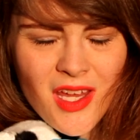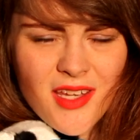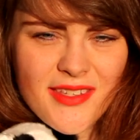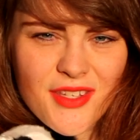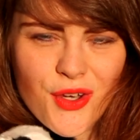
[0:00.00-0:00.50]

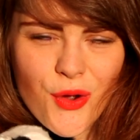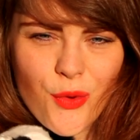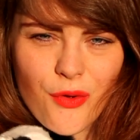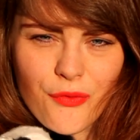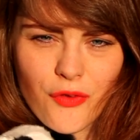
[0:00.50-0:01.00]

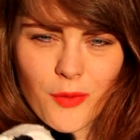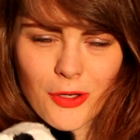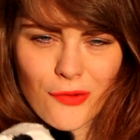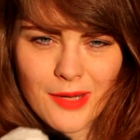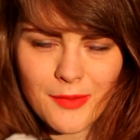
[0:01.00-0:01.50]
So for
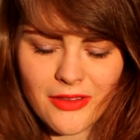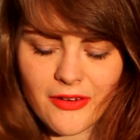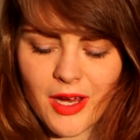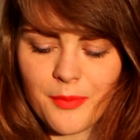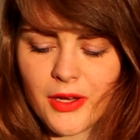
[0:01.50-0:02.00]
my
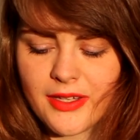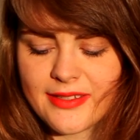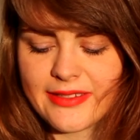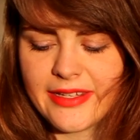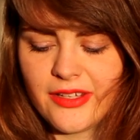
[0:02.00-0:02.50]
grandmother, I bought
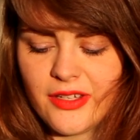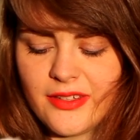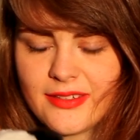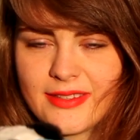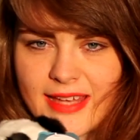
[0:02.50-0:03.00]
this
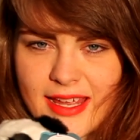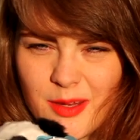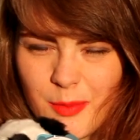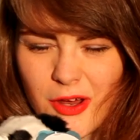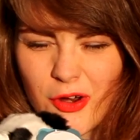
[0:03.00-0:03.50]
little
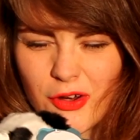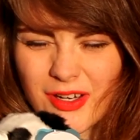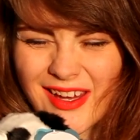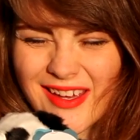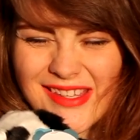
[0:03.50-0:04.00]
teddy bear
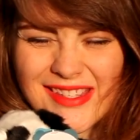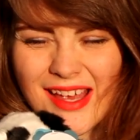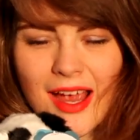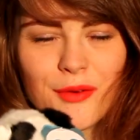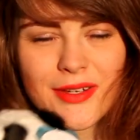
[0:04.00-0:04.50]
because
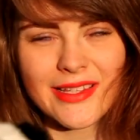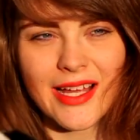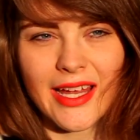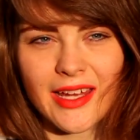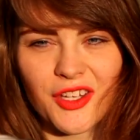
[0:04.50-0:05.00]
I was
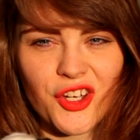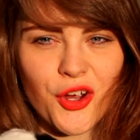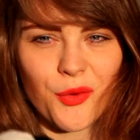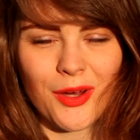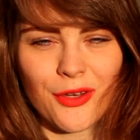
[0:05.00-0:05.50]
like, you
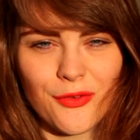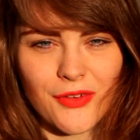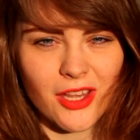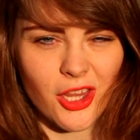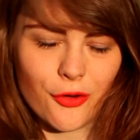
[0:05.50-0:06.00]
know, when you
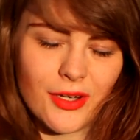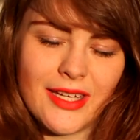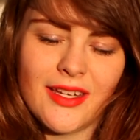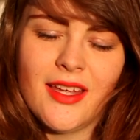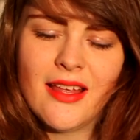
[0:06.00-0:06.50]
feel
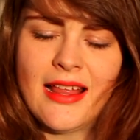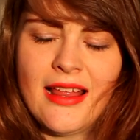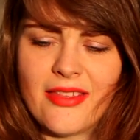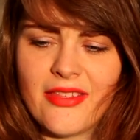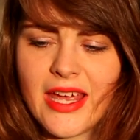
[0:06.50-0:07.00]
lonely,
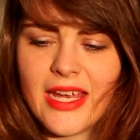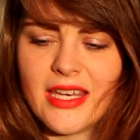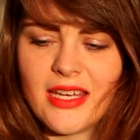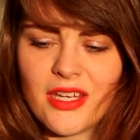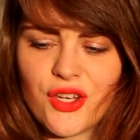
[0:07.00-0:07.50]

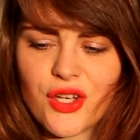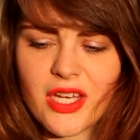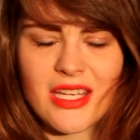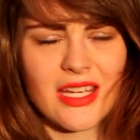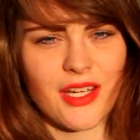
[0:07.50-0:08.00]
then you
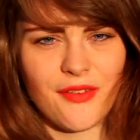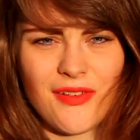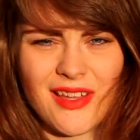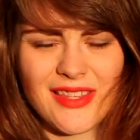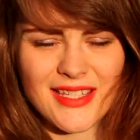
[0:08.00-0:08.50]
can
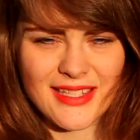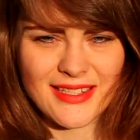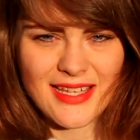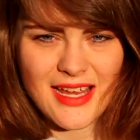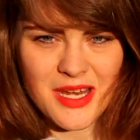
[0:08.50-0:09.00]
give
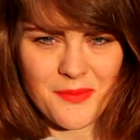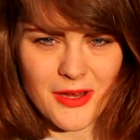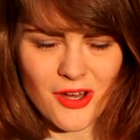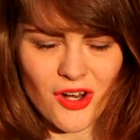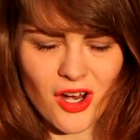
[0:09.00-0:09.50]
this teddy
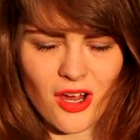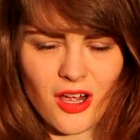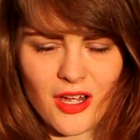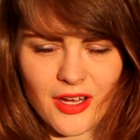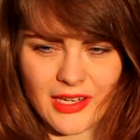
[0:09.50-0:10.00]
bear a
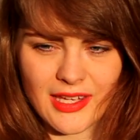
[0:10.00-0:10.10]
hug.